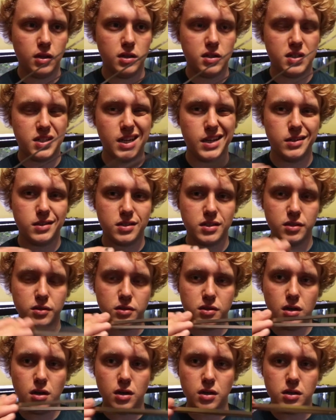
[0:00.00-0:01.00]
stainless steel
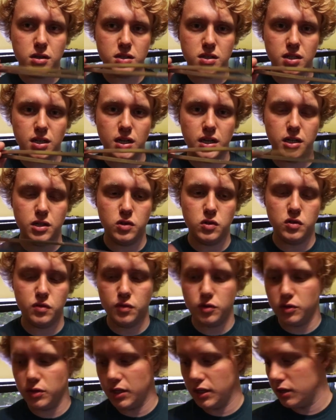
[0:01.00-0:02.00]
tongs that I use
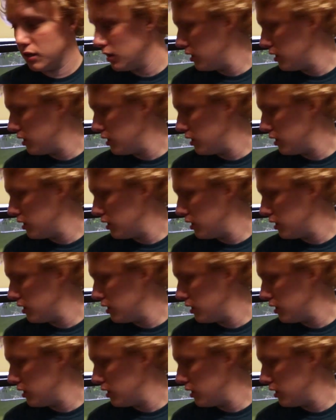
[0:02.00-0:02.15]
for like